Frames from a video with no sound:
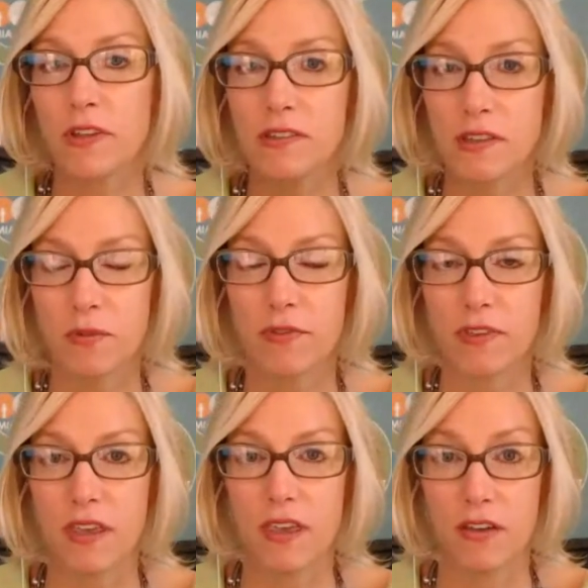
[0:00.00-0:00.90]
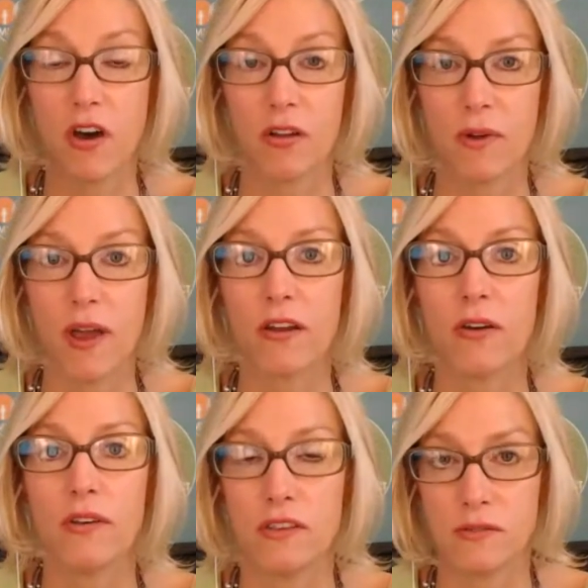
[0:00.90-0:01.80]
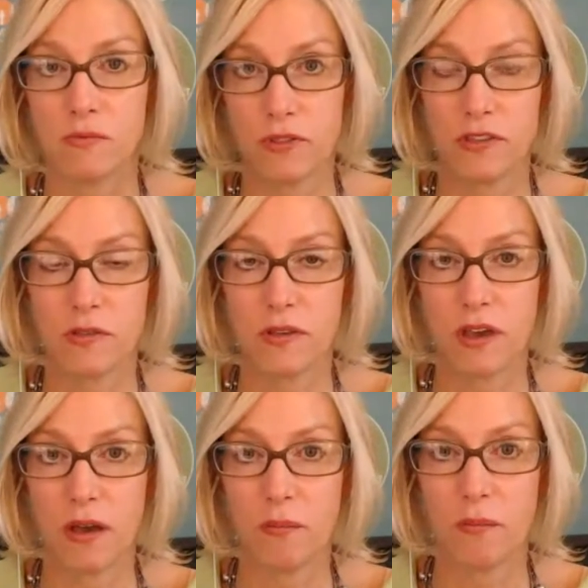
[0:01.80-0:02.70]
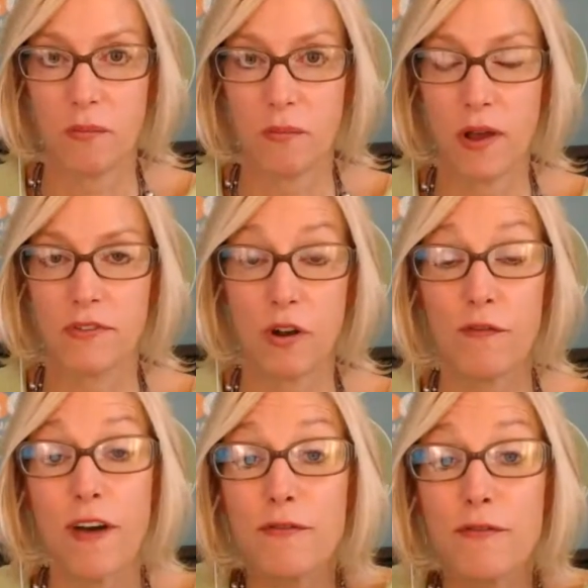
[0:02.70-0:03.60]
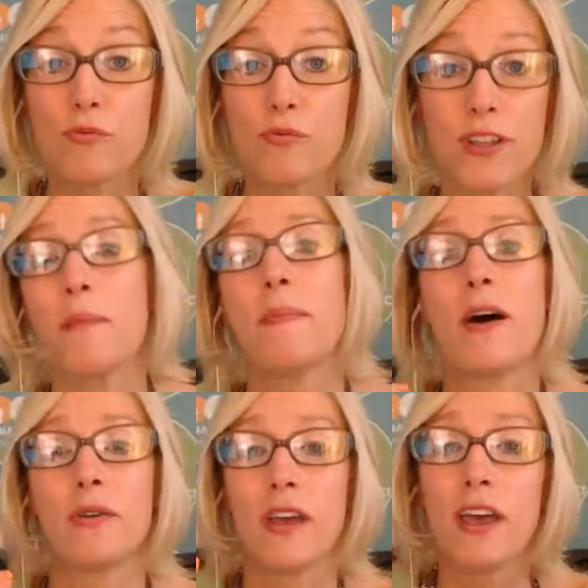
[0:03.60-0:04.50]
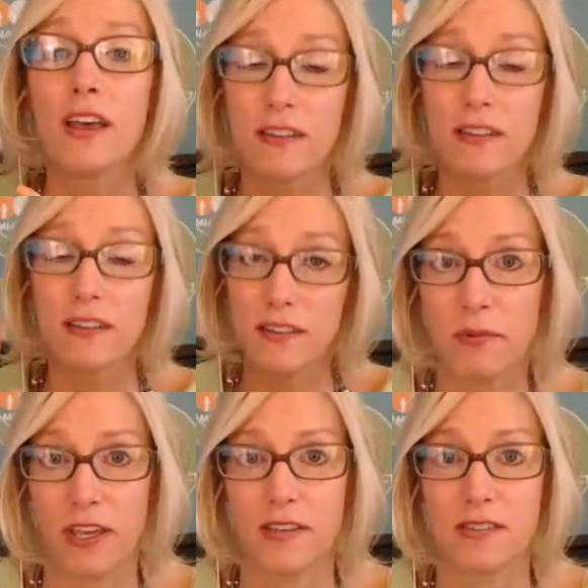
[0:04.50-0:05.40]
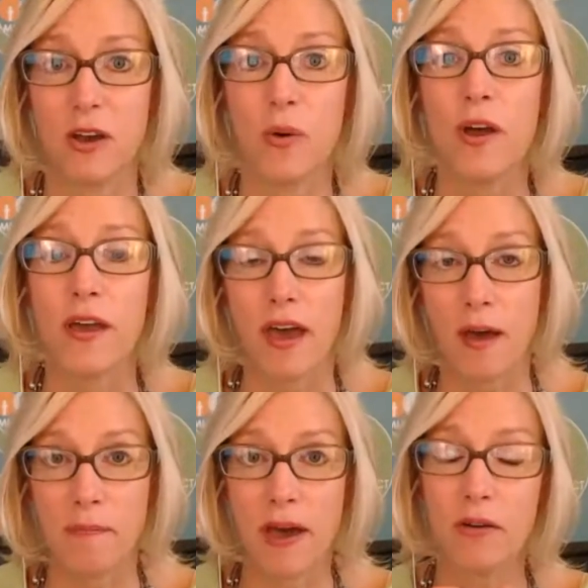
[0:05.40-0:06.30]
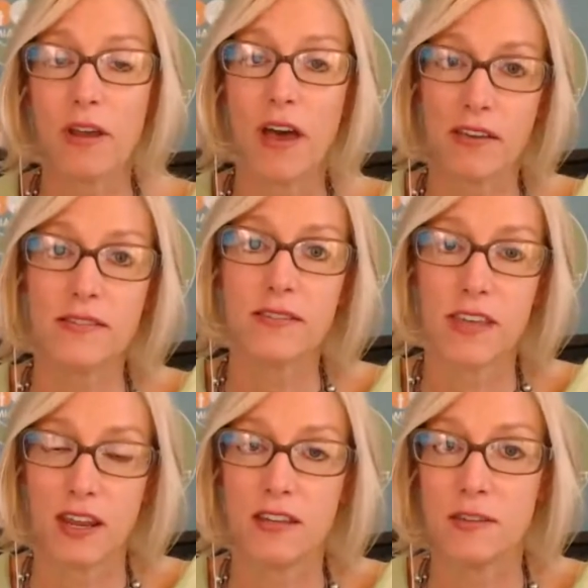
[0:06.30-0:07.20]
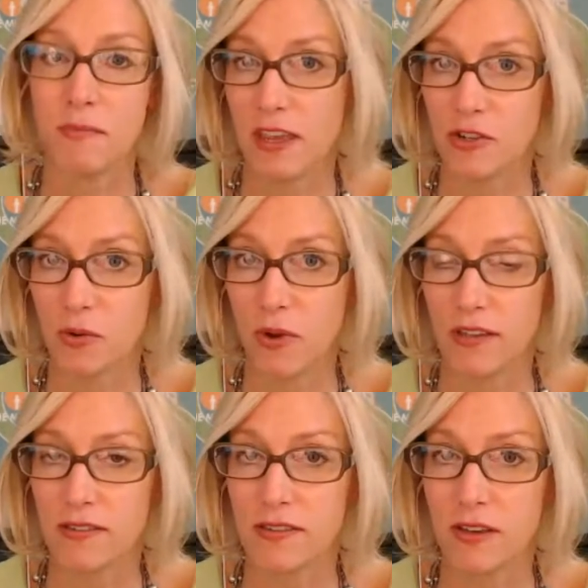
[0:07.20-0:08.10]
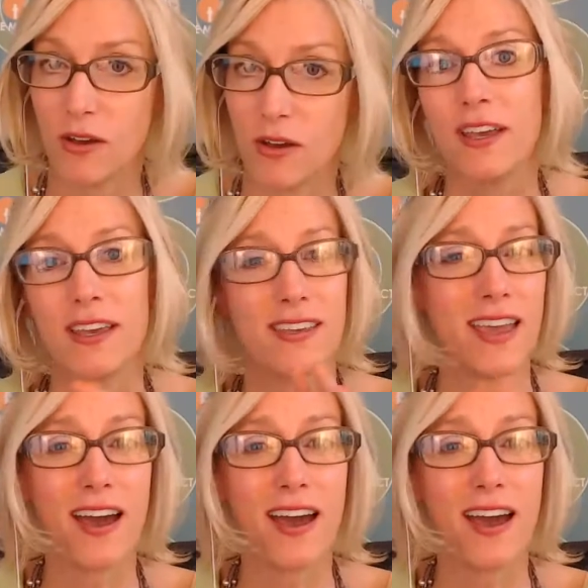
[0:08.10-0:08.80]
really simple thing in Colorado, with this Proposition 105, is really about labeling. So about us getting to make a choice. So